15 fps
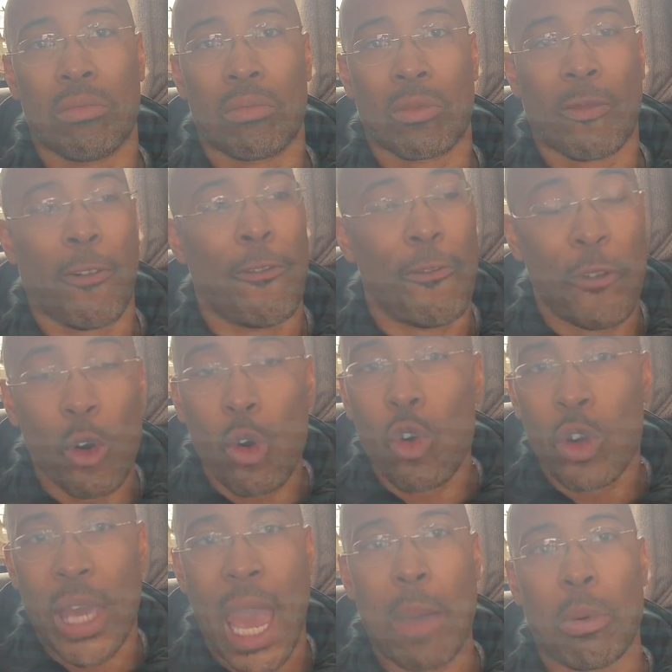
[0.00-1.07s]
full
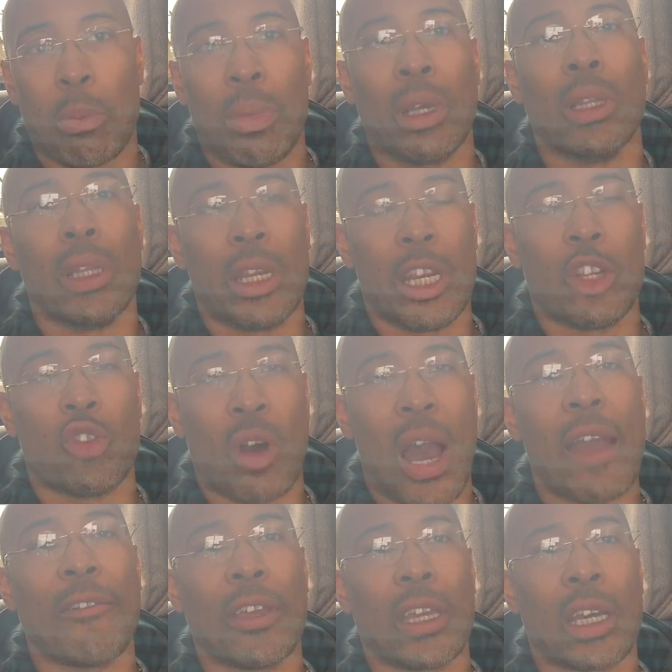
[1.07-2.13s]
capability
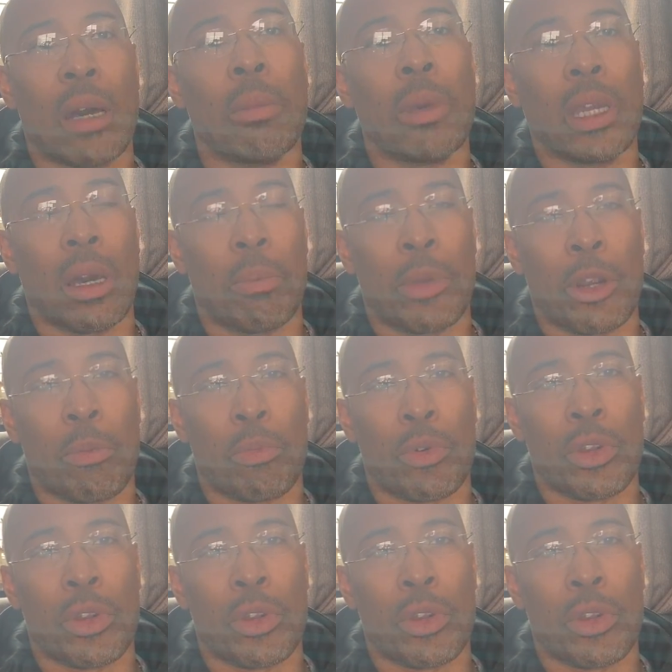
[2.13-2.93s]
driving coming up here pretty